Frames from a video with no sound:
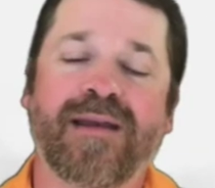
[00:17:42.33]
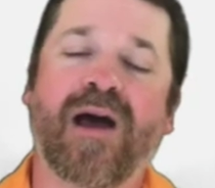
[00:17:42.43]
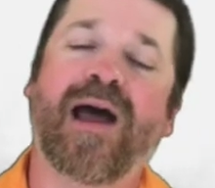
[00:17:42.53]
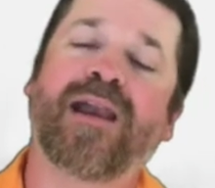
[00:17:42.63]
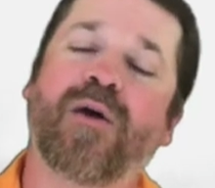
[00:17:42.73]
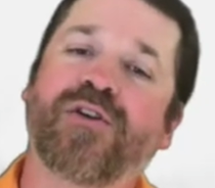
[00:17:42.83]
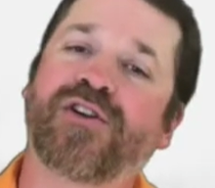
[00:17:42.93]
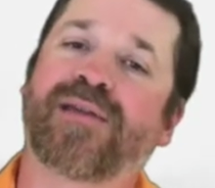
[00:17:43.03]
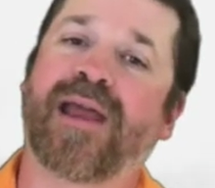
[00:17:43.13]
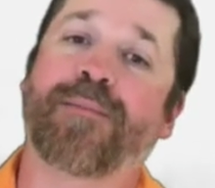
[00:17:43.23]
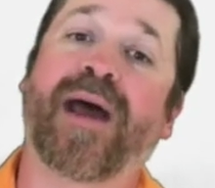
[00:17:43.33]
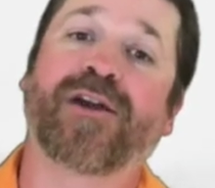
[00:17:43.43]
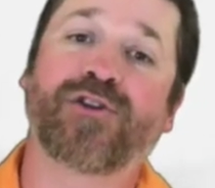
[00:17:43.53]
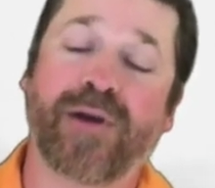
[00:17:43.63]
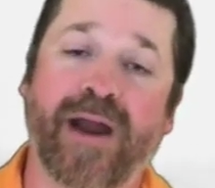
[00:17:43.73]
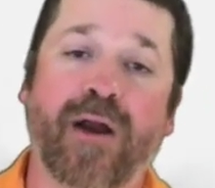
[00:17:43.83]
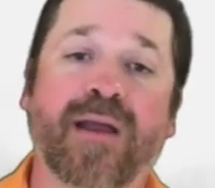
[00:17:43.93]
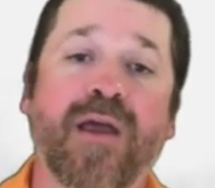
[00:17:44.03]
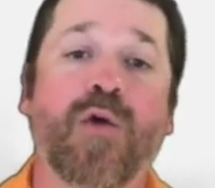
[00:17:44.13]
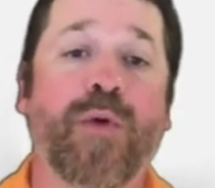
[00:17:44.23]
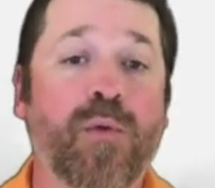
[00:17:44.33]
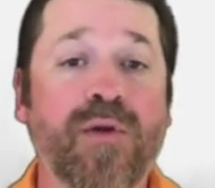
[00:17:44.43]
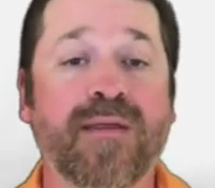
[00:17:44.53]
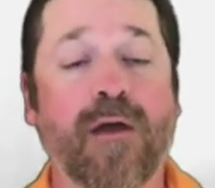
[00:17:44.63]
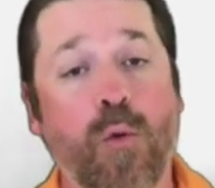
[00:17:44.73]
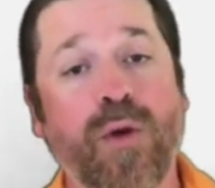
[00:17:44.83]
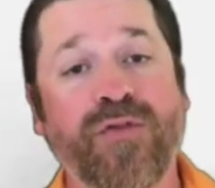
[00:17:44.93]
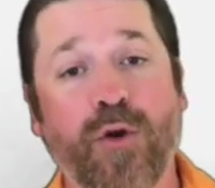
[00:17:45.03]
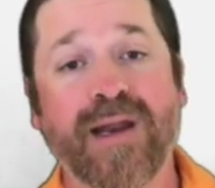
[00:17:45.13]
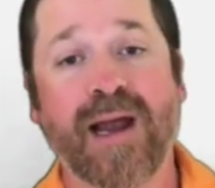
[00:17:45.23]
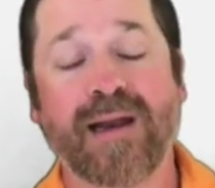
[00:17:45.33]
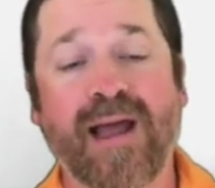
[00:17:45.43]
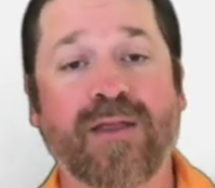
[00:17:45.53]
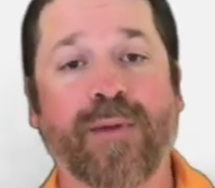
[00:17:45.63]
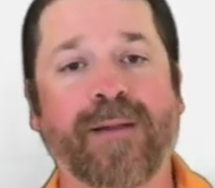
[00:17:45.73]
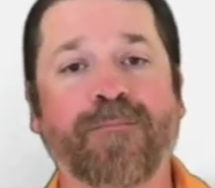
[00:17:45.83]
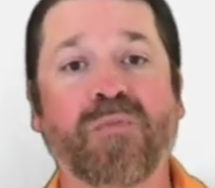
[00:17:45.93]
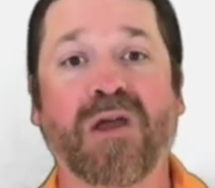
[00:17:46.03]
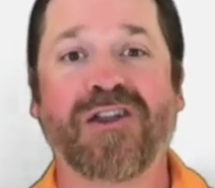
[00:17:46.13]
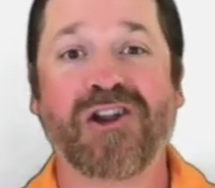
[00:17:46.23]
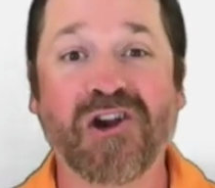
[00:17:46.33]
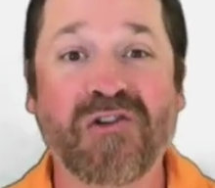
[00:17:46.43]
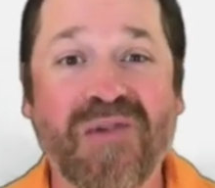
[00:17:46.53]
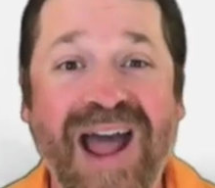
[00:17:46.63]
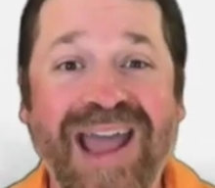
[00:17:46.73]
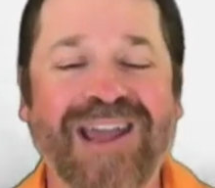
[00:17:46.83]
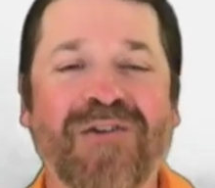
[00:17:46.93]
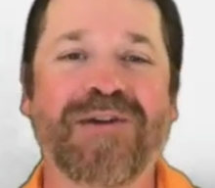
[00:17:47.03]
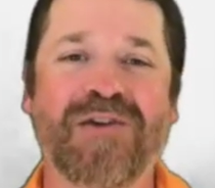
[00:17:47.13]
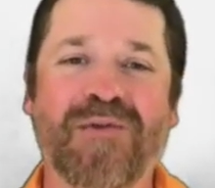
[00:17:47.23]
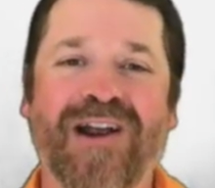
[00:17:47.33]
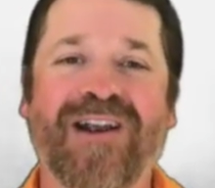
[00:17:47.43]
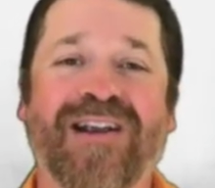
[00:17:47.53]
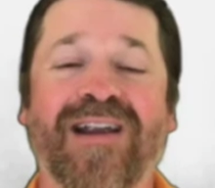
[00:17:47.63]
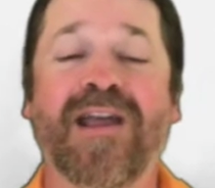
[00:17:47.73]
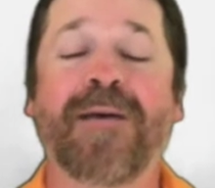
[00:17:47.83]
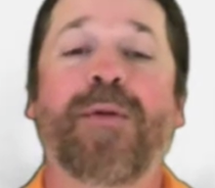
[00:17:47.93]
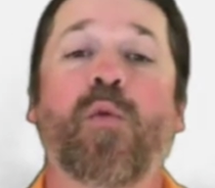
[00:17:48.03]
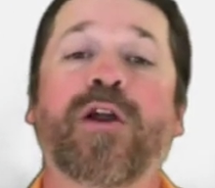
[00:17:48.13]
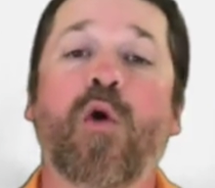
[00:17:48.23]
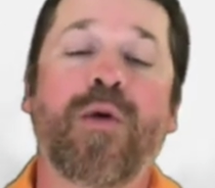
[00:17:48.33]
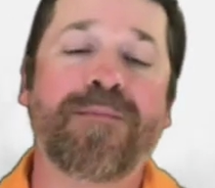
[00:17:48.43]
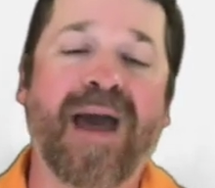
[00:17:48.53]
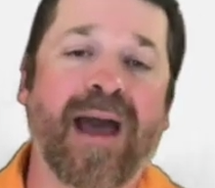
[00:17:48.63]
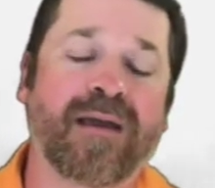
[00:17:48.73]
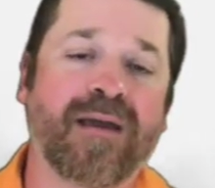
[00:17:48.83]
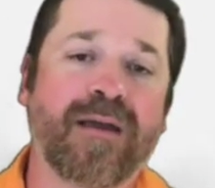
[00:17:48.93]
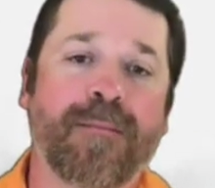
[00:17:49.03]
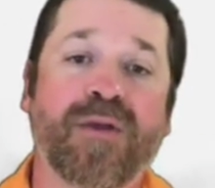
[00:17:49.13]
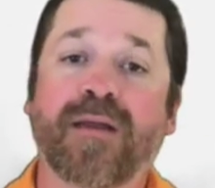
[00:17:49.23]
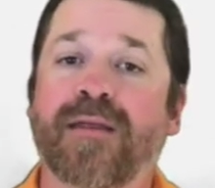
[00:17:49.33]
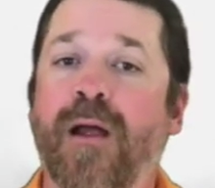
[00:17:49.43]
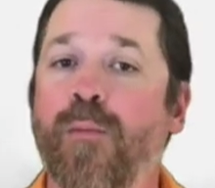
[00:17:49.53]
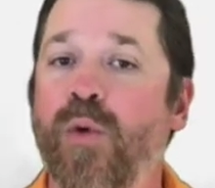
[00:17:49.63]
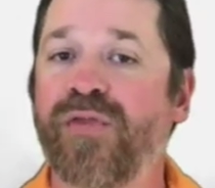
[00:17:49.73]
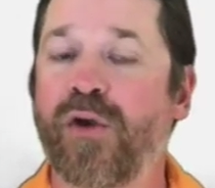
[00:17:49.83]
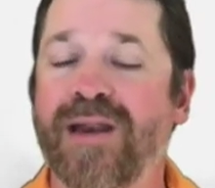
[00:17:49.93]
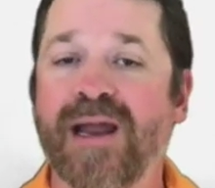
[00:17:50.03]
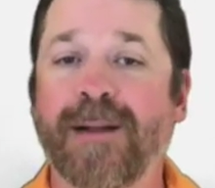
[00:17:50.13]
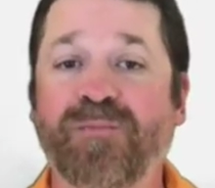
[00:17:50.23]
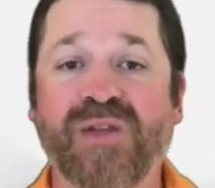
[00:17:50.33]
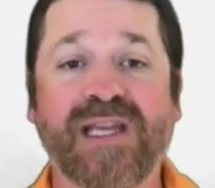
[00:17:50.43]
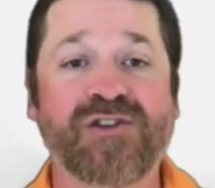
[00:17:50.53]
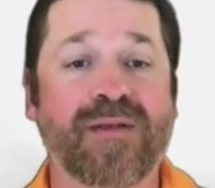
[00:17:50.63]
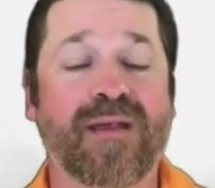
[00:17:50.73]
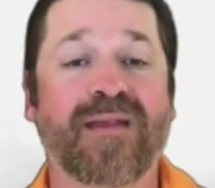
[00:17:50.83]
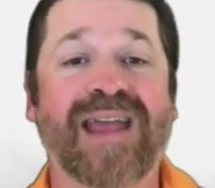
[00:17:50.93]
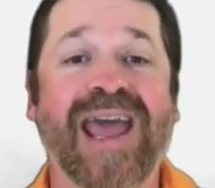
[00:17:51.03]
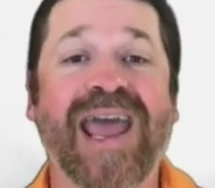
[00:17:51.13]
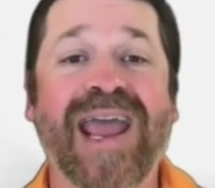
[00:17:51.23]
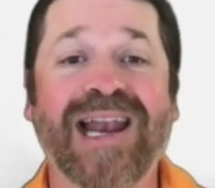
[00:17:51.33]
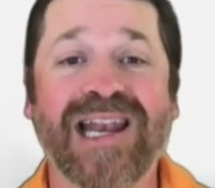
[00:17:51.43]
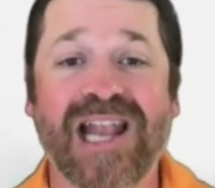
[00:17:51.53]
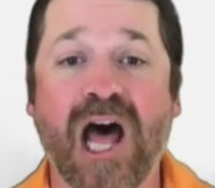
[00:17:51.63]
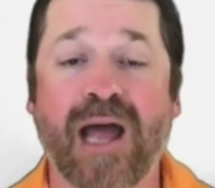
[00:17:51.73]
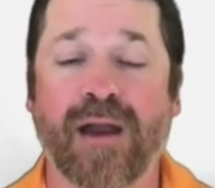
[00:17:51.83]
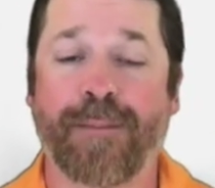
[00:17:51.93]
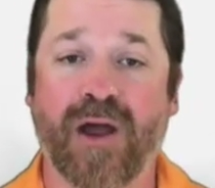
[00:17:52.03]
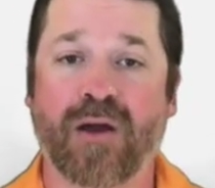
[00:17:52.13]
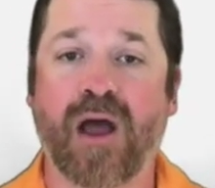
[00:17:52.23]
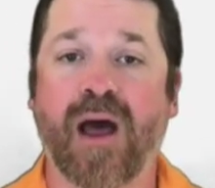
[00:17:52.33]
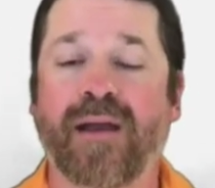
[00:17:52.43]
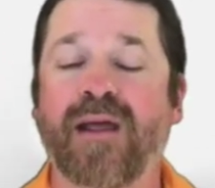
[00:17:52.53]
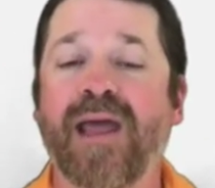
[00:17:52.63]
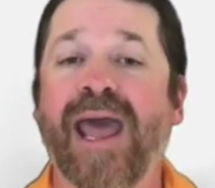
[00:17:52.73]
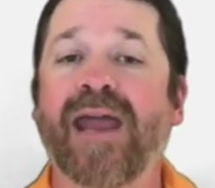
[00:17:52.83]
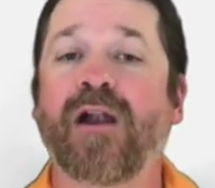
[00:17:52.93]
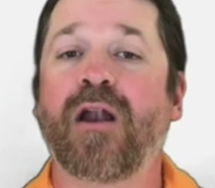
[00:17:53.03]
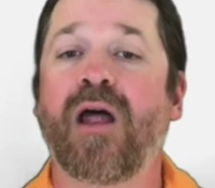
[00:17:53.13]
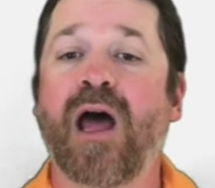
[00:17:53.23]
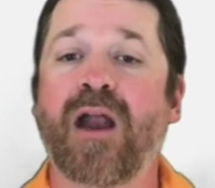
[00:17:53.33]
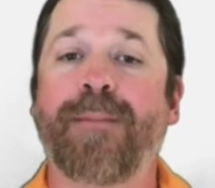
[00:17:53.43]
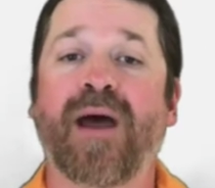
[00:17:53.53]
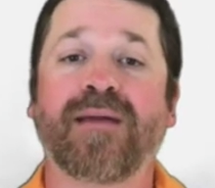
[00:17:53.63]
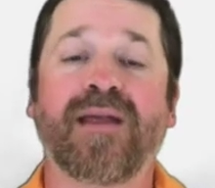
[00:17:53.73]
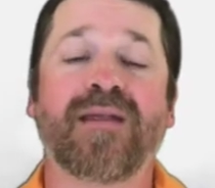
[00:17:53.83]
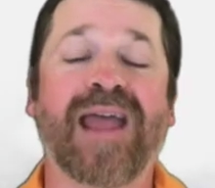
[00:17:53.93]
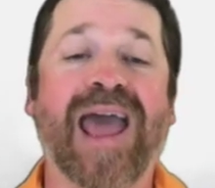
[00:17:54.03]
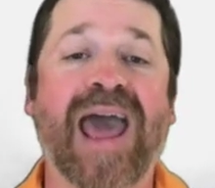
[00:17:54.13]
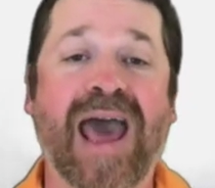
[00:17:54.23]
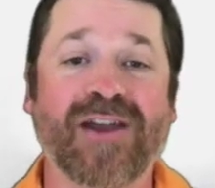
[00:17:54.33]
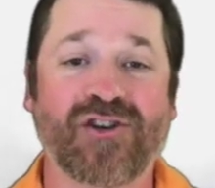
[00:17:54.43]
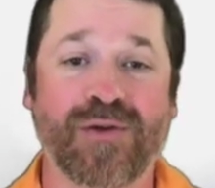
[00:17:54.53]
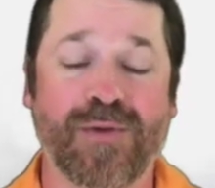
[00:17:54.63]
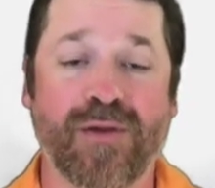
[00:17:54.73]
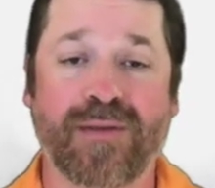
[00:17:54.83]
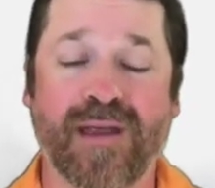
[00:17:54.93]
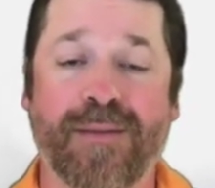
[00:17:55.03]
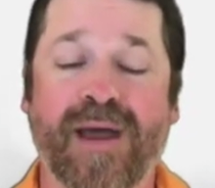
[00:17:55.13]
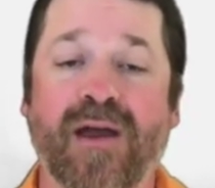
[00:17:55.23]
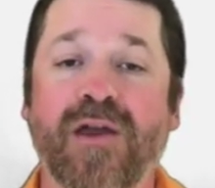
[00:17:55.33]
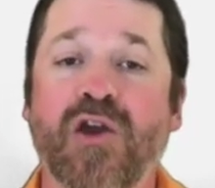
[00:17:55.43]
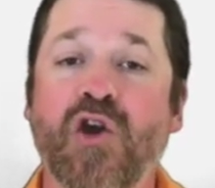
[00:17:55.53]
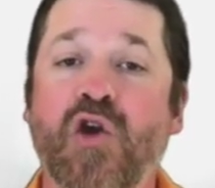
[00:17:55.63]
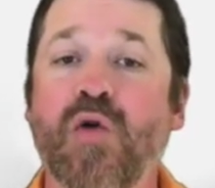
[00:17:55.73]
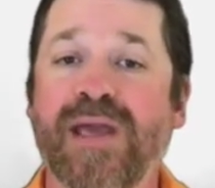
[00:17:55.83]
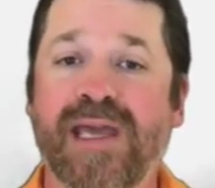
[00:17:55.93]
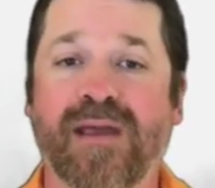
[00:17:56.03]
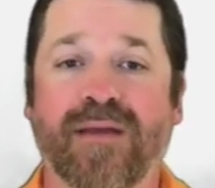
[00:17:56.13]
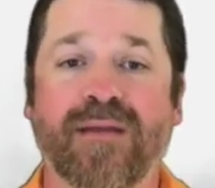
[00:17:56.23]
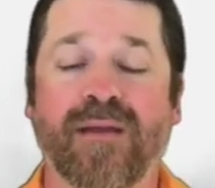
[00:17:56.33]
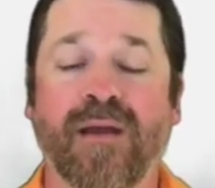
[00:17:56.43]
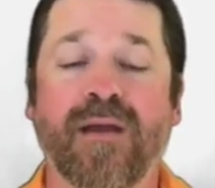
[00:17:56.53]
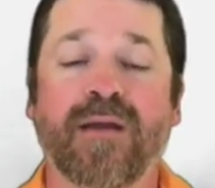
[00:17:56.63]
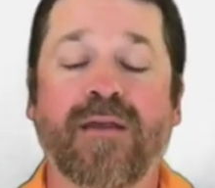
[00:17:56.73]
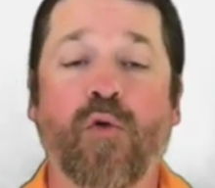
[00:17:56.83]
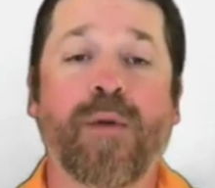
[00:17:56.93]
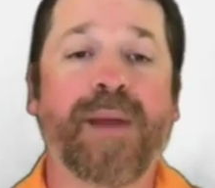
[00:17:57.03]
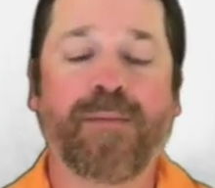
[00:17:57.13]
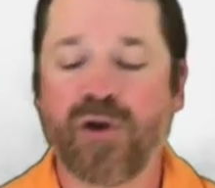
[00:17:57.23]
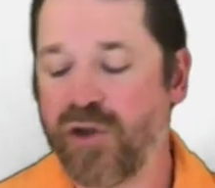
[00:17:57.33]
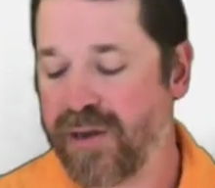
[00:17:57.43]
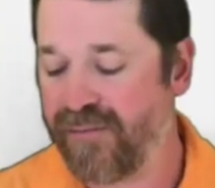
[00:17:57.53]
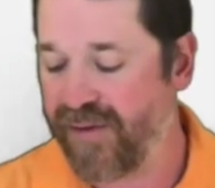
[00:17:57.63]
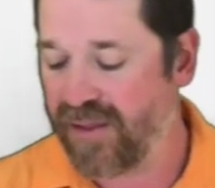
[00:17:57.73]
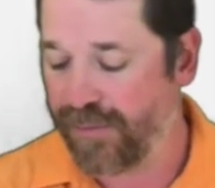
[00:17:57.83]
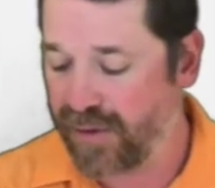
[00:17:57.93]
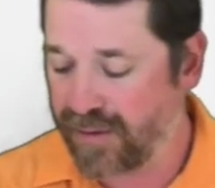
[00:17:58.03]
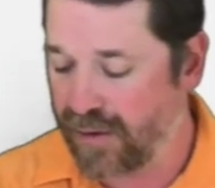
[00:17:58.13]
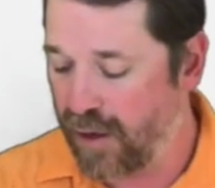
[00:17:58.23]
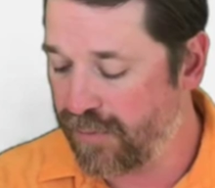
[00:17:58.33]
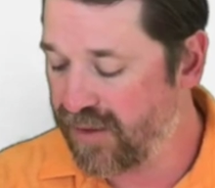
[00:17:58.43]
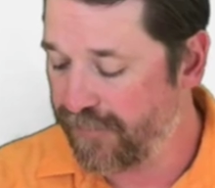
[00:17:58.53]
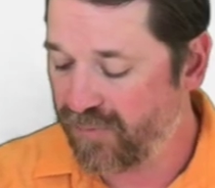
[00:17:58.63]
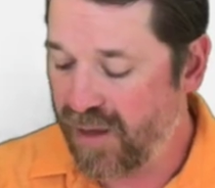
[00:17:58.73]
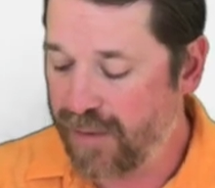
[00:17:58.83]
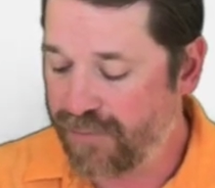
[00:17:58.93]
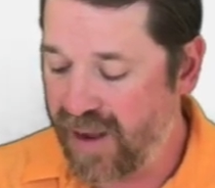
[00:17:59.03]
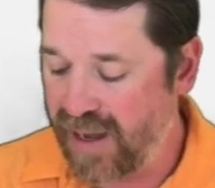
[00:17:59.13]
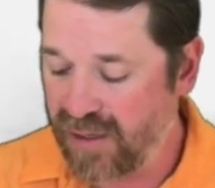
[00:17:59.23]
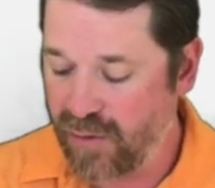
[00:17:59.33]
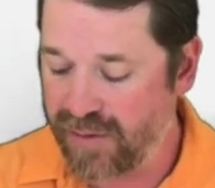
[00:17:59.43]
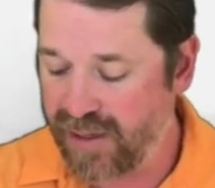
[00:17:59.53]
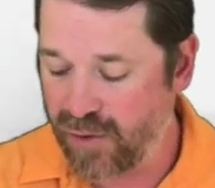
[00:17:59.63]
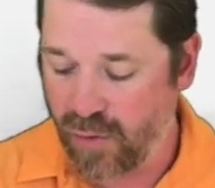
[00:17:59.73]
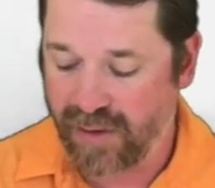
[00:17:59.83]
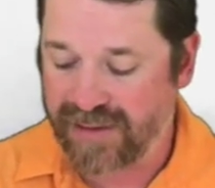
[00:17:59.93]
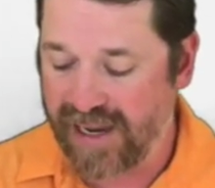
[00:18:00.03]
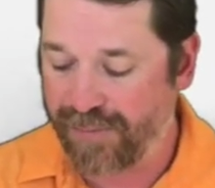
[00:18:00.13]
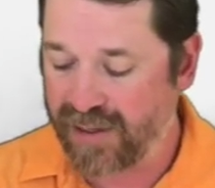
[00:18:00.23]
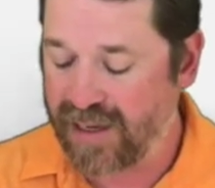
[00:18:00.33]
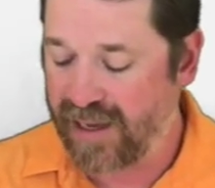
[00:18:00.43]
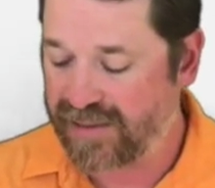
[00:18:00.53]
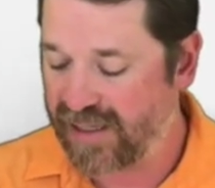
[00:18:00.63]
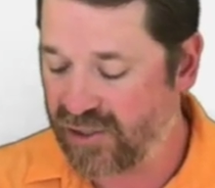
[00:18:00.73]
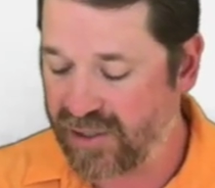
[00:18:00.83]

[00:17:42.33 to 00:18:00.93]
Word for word: Now, I know what you're saying, Pastor Eric. We were in Psalm 139 last week. You're right, we were. But we're going back because Psalm 139 teaches us a lot about God and a lot about his attributes and about who he is. So remember, you can find the book of Psalms by using your table of contents.